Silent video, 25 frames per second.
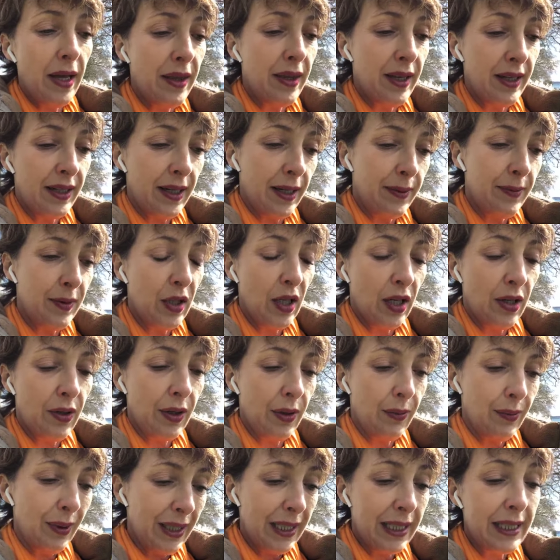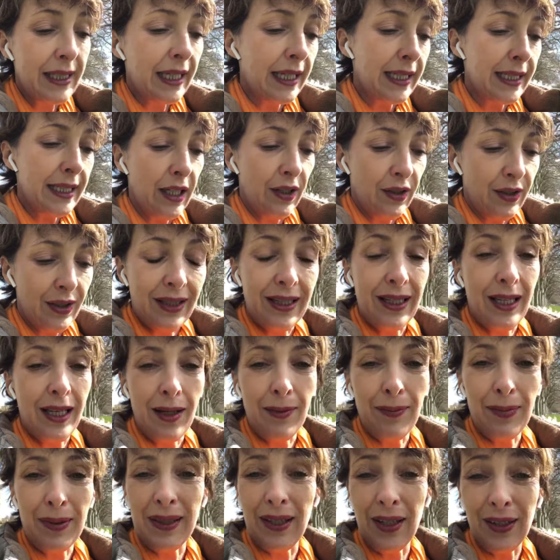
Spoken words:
that I'm sharing, well, inside Dare to Leap.